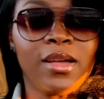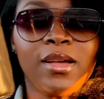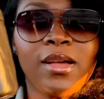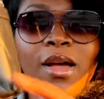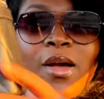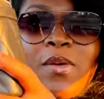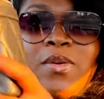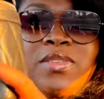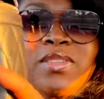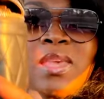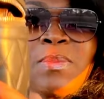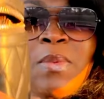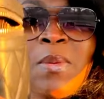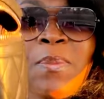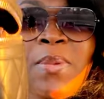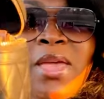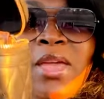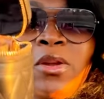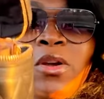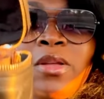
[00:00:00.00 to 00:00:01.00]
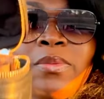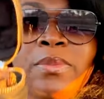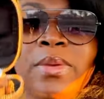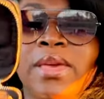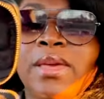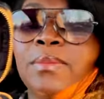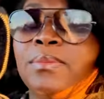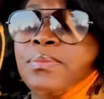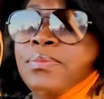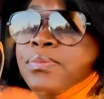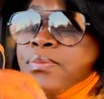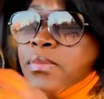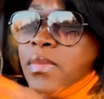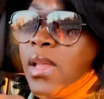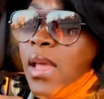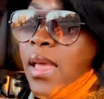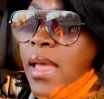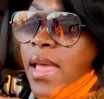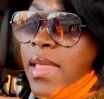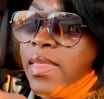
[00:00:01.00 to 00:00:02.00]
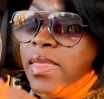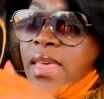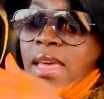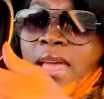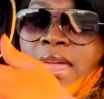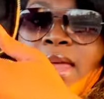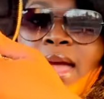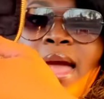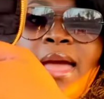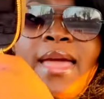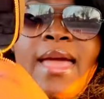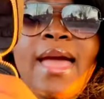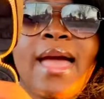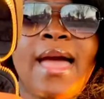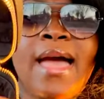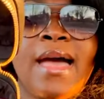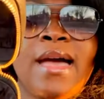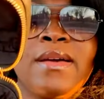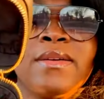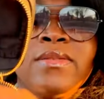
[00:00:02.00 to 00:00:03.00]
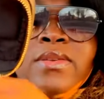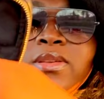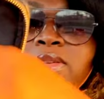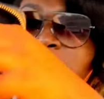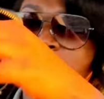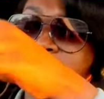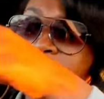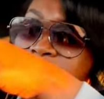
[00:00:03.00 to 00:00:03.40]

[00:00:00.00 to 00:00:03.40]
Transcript: I always keep a pen on me. And then I have some